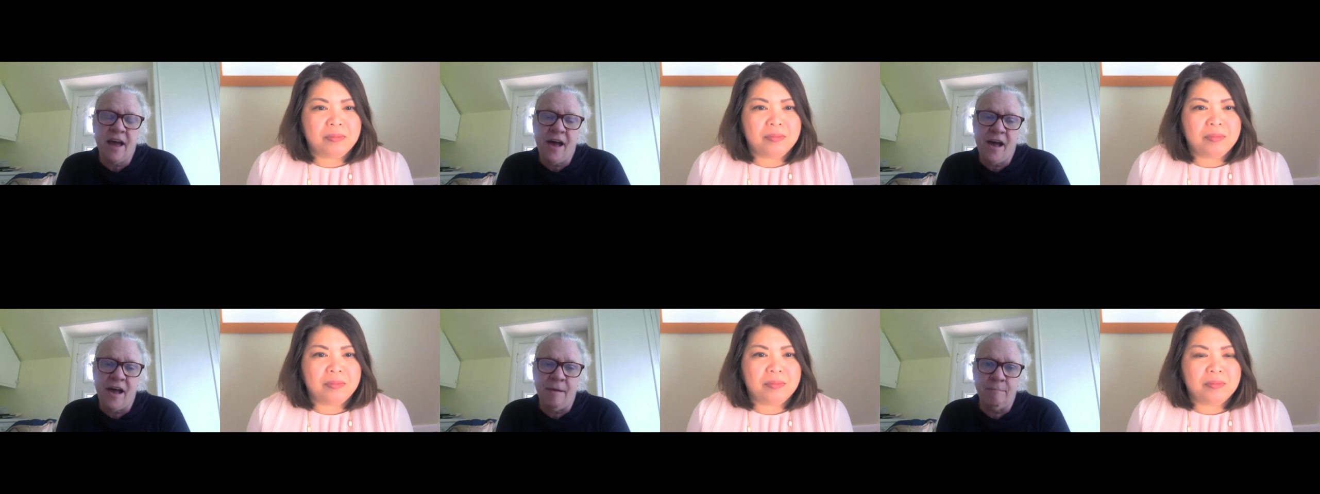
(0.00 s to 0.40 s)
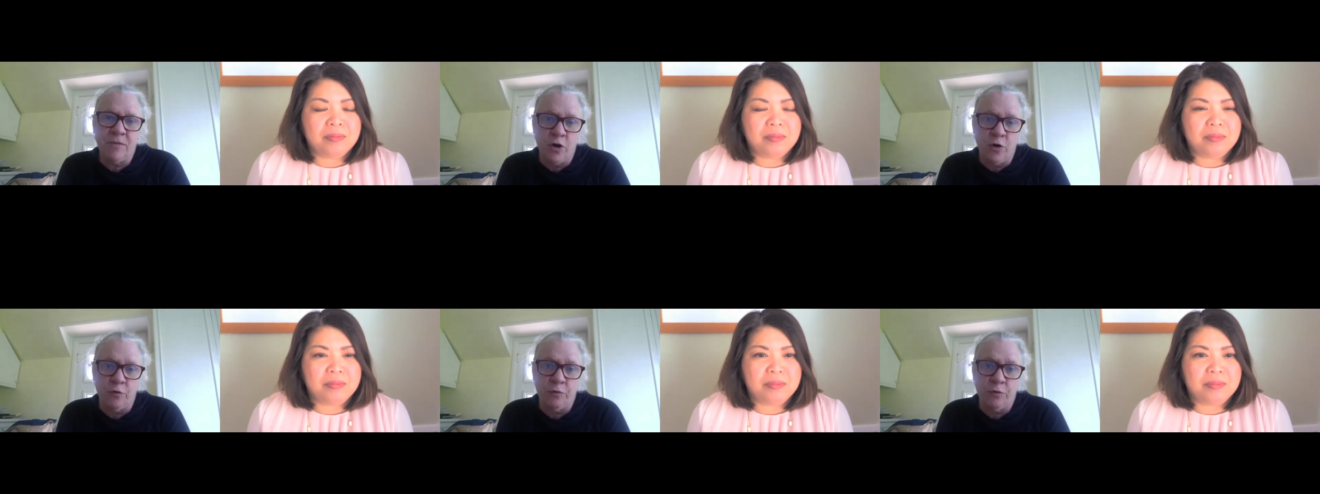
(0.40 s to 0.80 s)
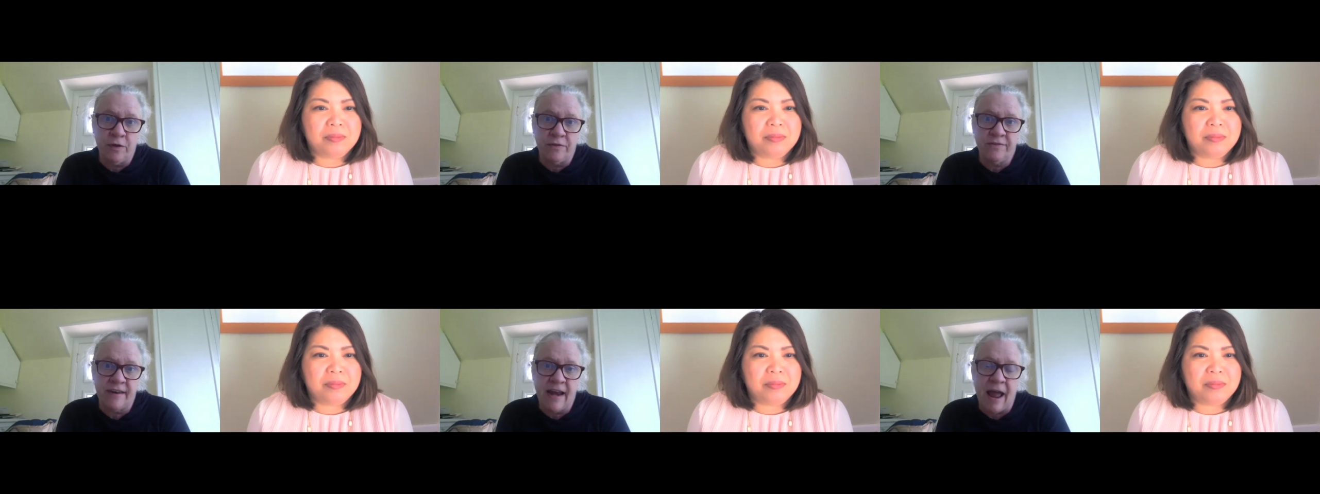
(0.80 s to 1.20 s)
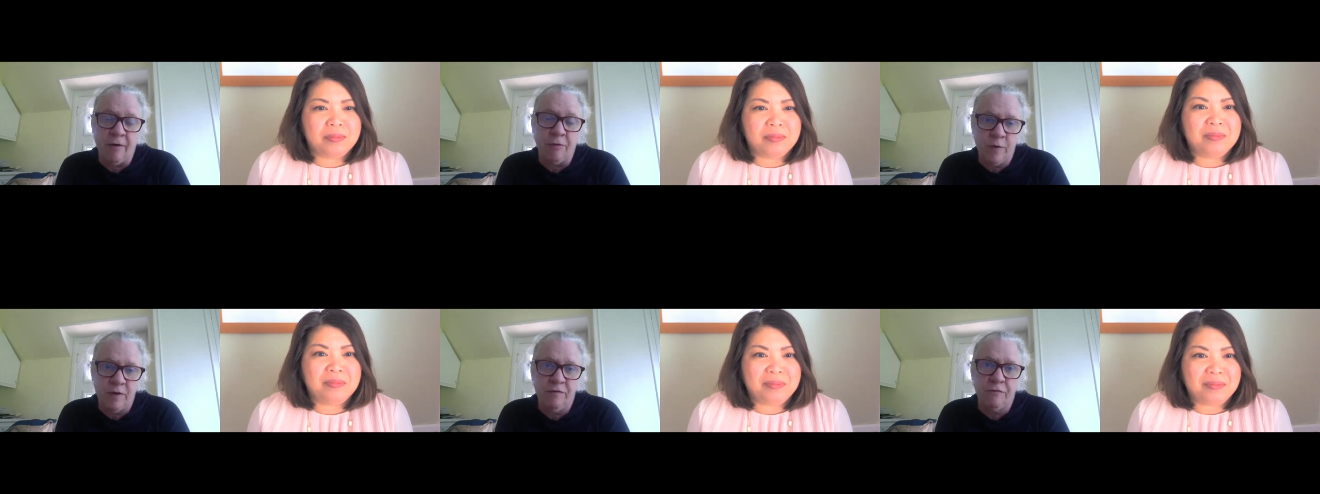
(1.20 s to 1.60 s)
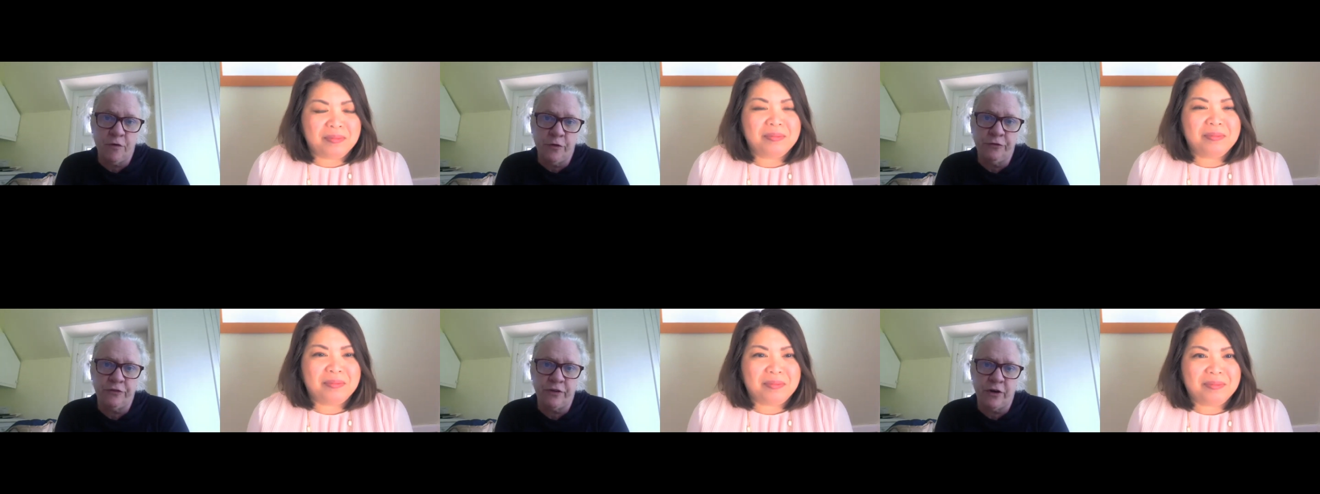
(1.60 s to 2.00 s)
Speaker 1: um, you know it's now three full
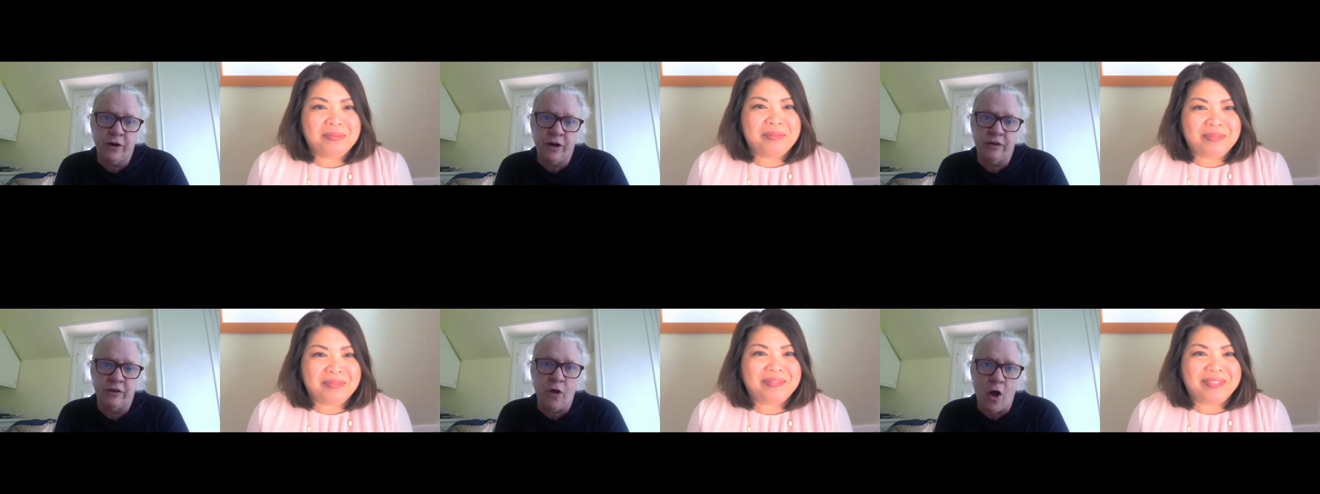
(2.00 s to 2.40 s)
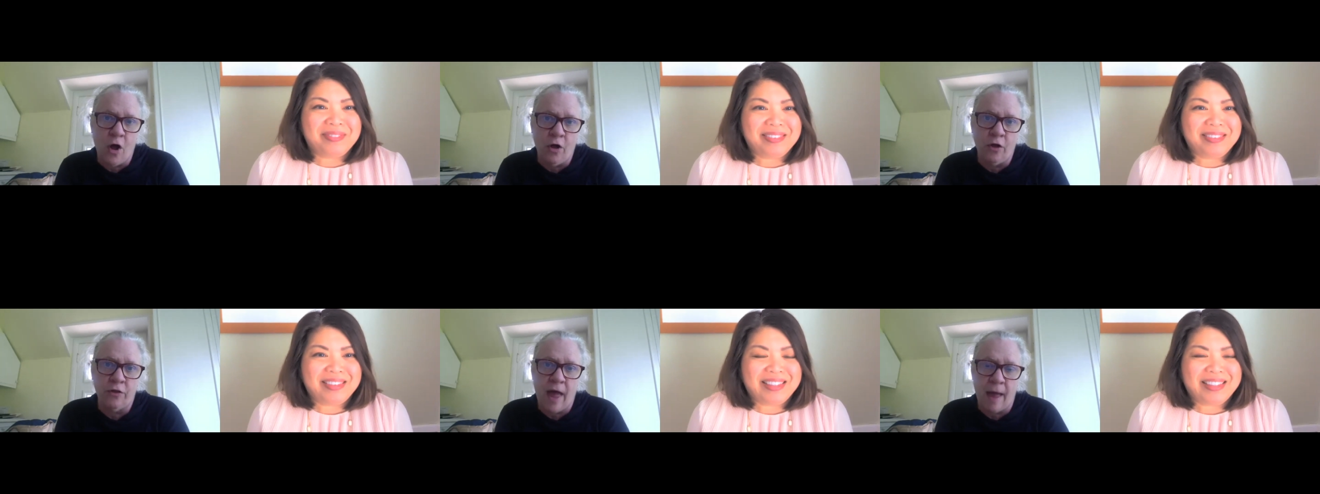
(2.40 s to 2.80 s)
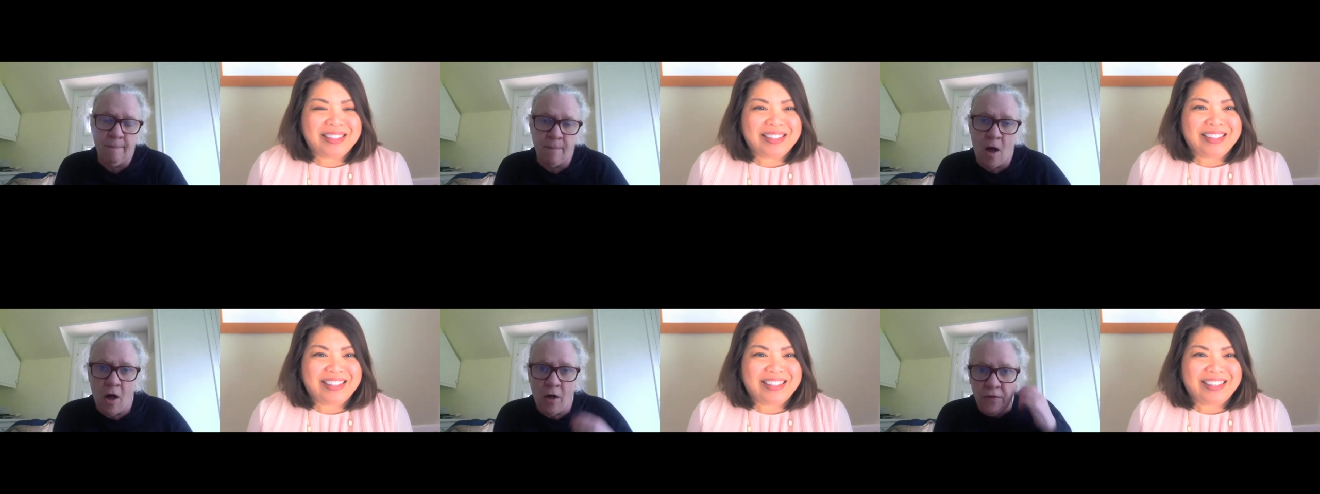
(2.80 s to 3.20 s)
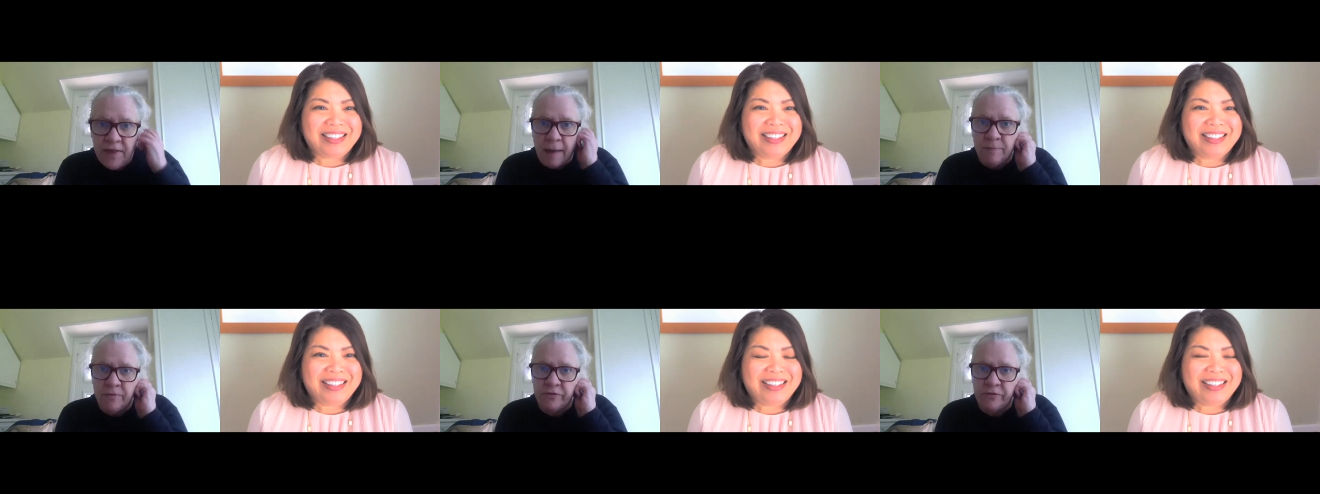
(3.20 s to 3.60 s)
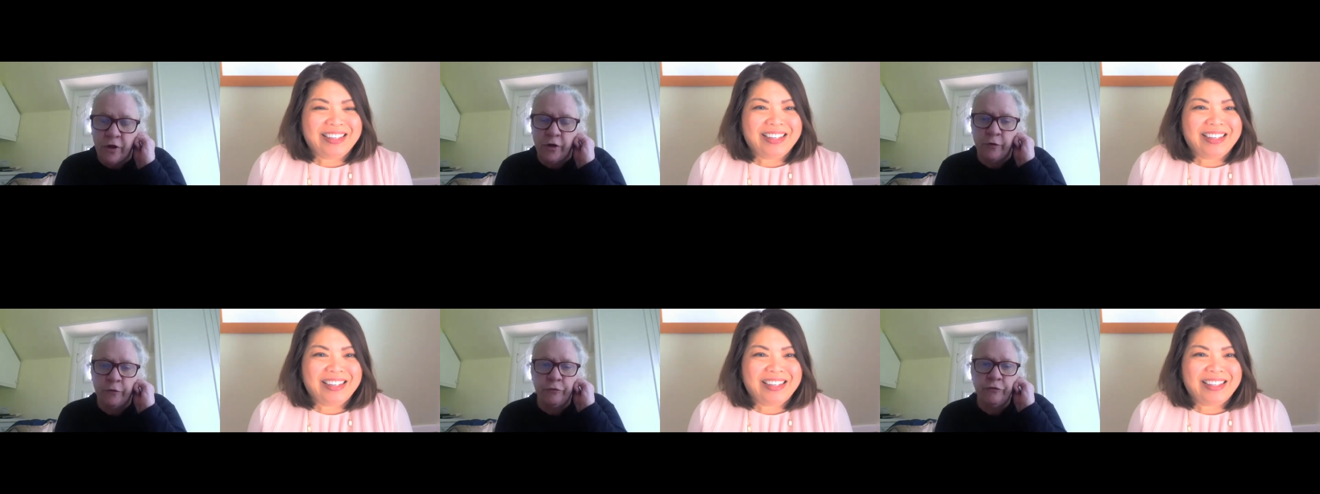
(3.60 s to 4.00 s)
series. All all the
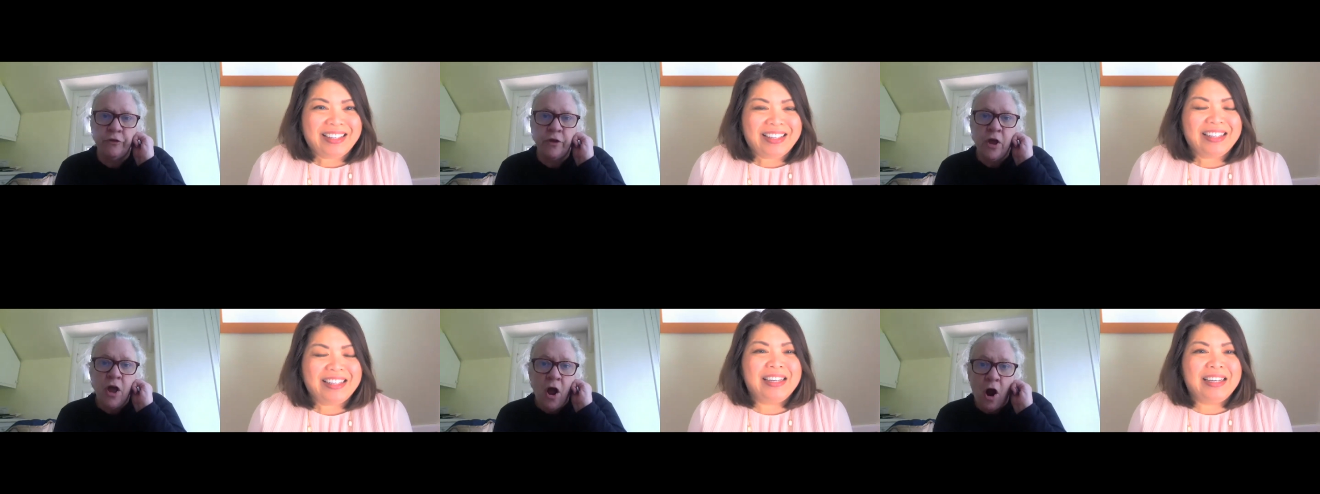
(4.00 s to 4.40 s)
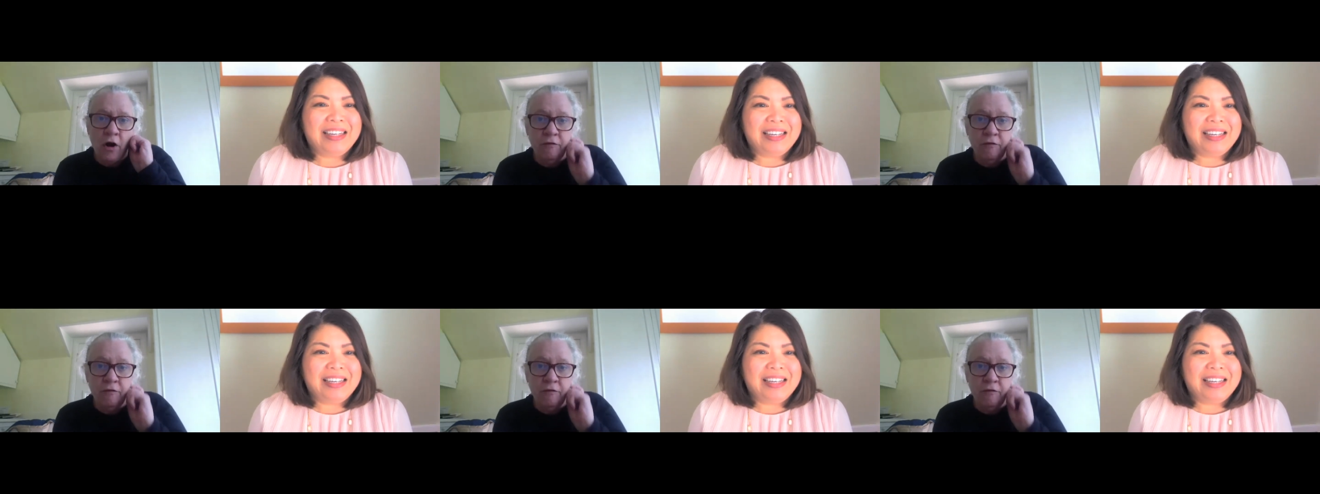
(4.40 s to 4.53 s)
episodes are